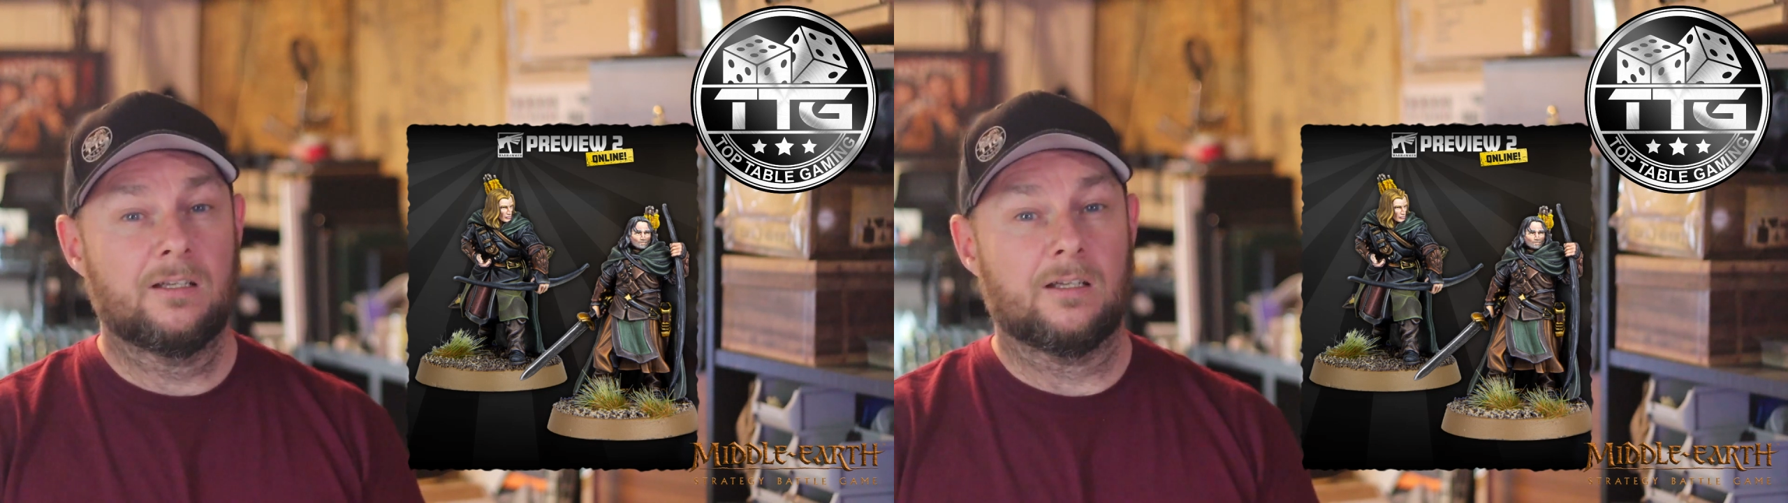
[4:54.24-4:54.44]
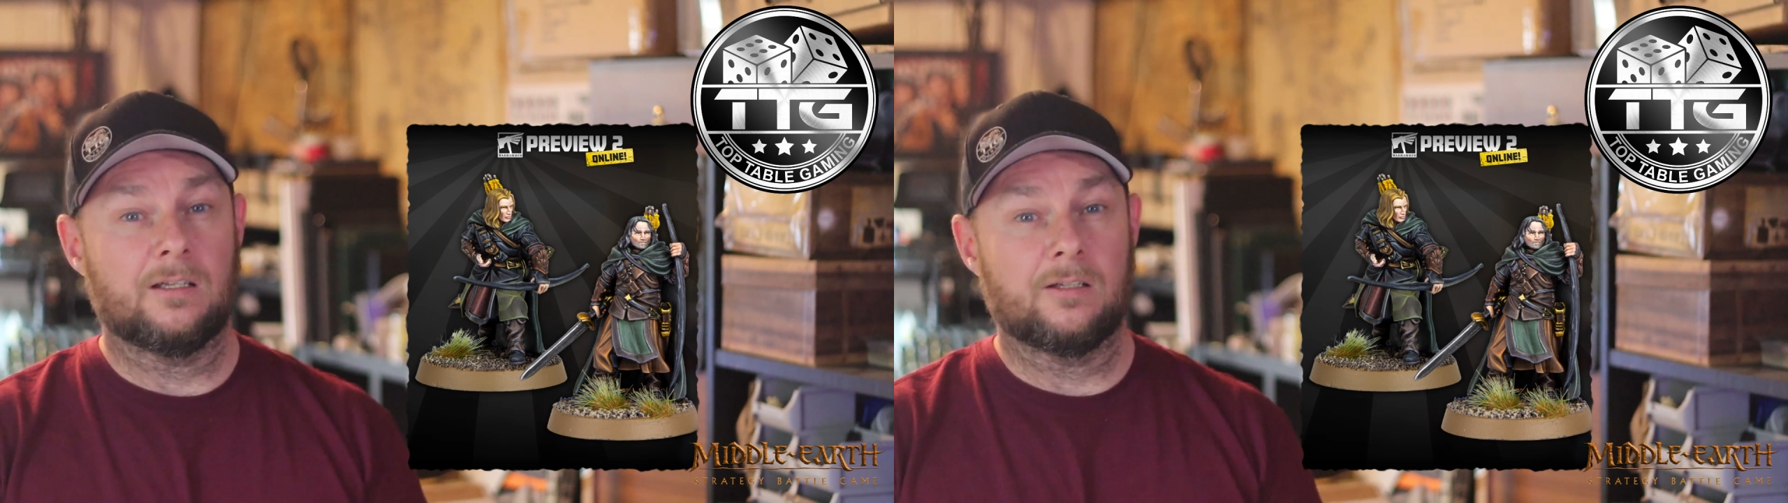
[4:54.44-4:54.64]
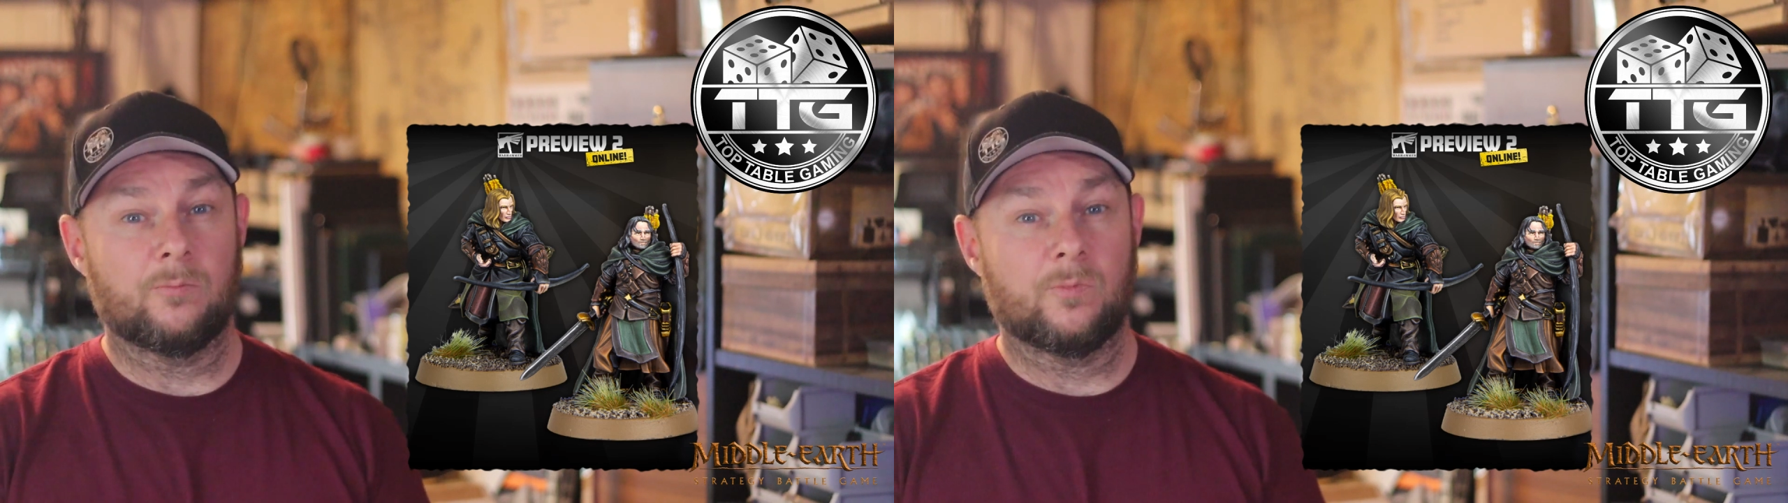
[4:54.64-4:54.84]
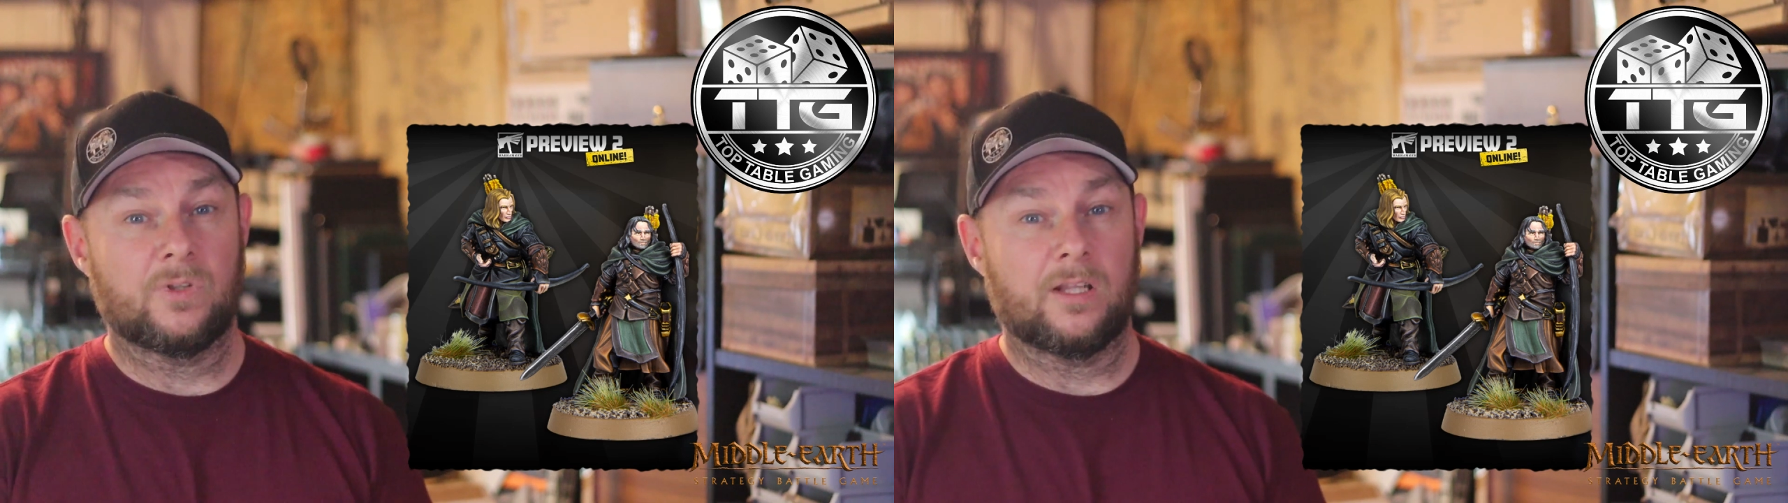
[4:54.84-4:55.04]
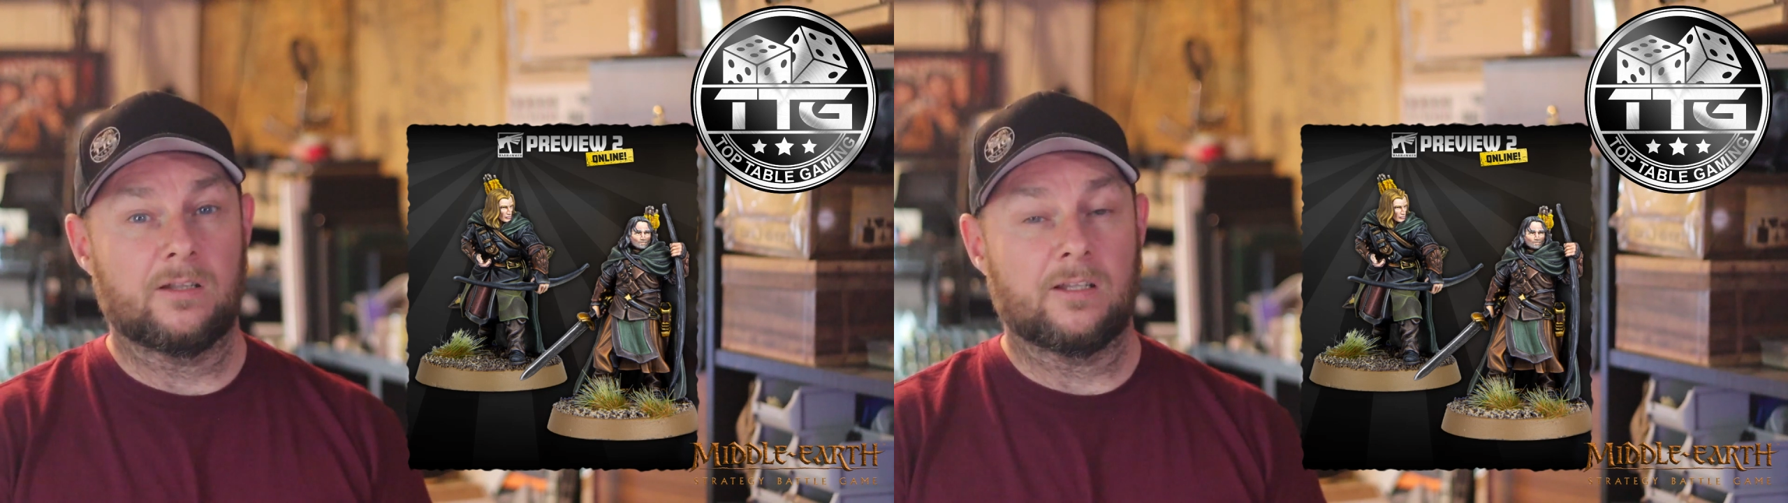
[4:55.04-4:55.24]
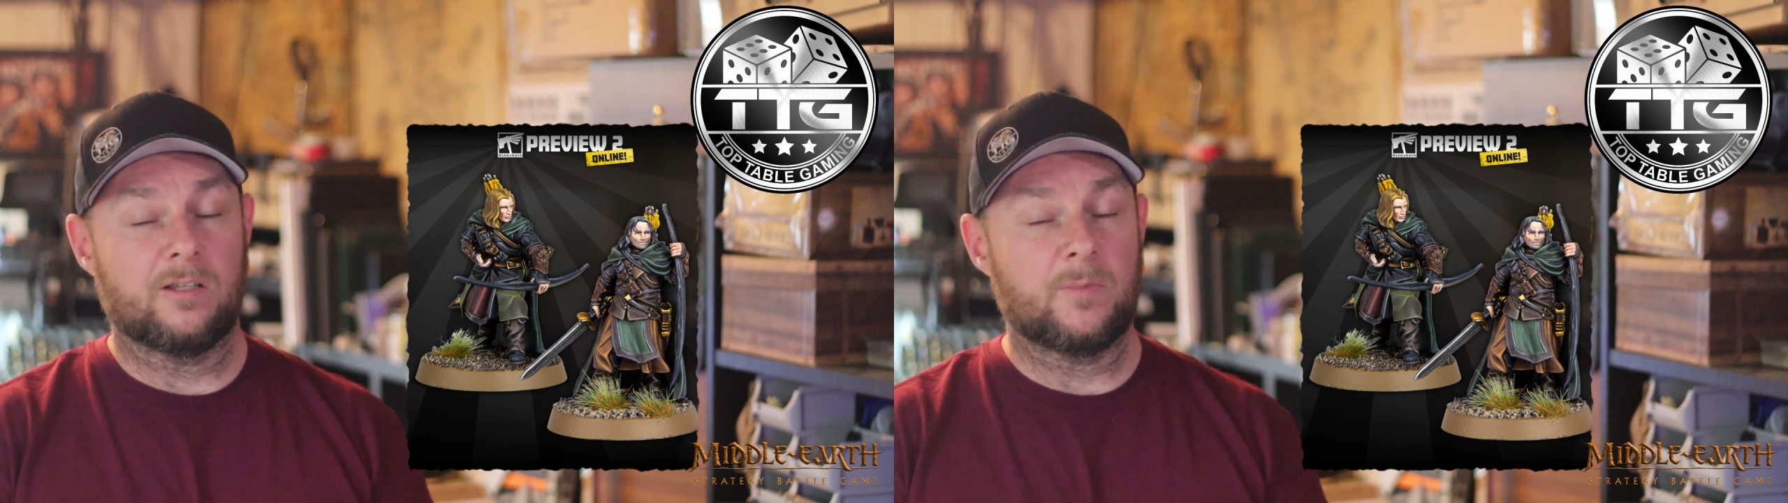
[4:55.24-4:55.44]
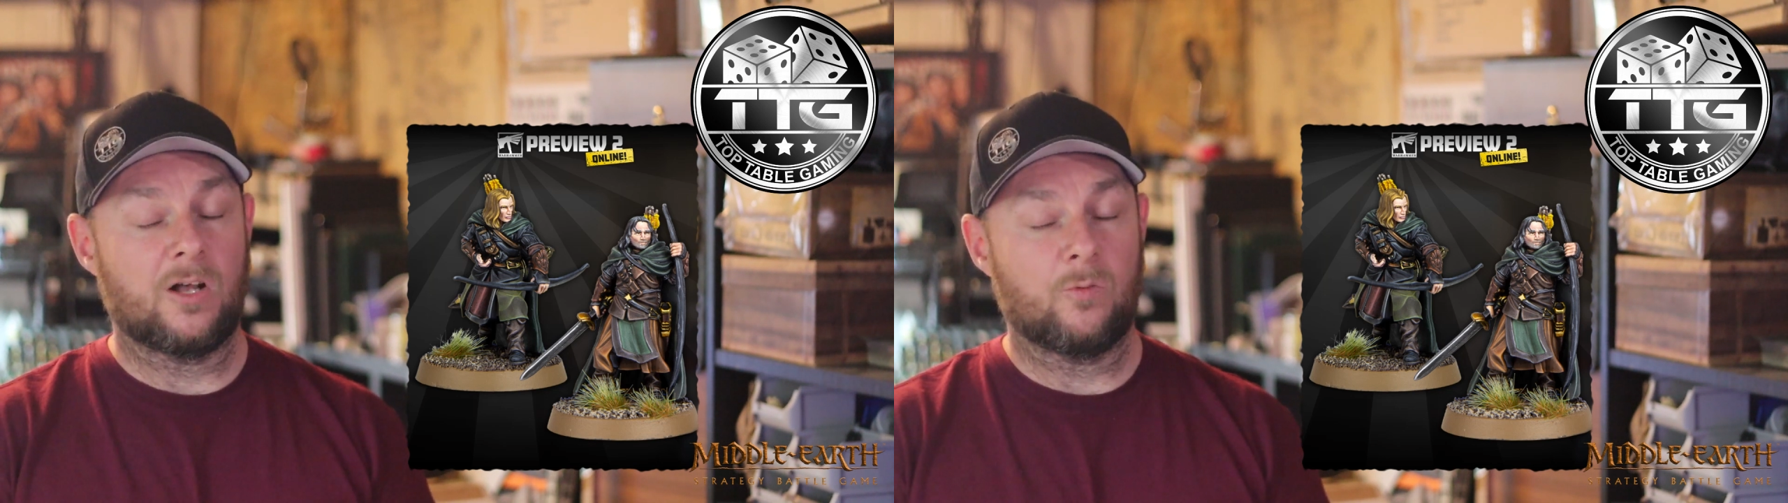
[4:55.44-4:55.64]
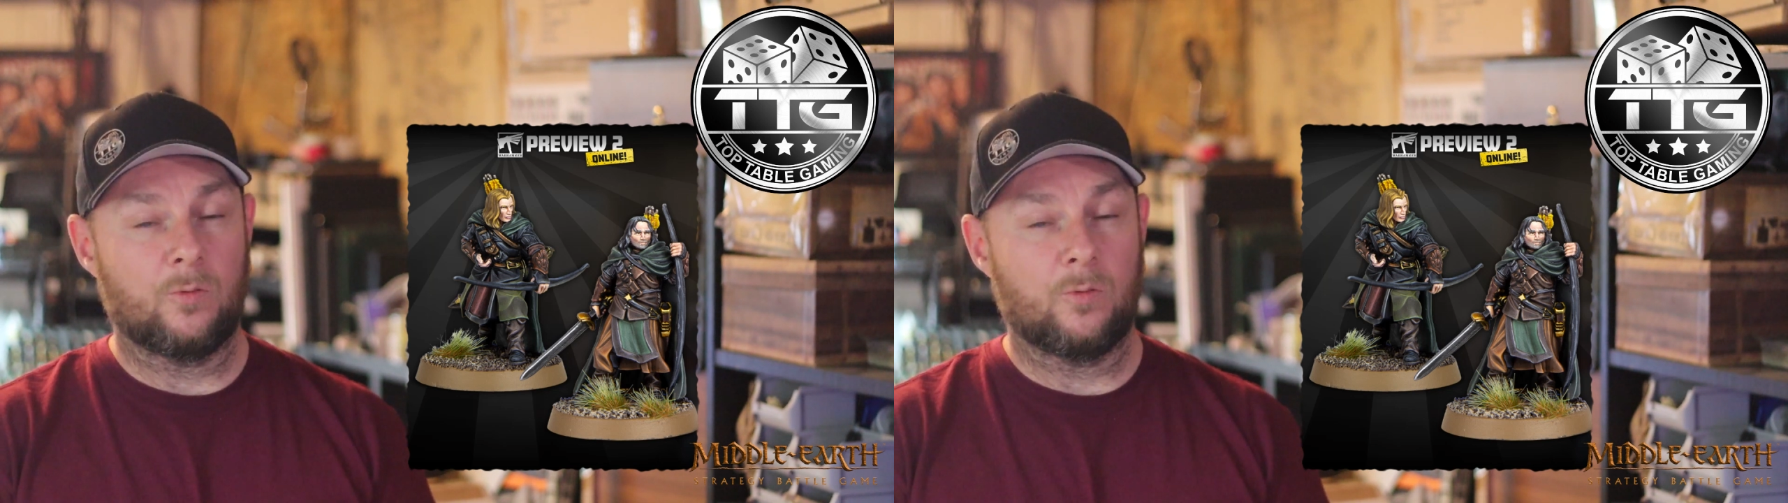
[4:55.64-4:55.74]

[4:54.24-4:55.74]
than the metal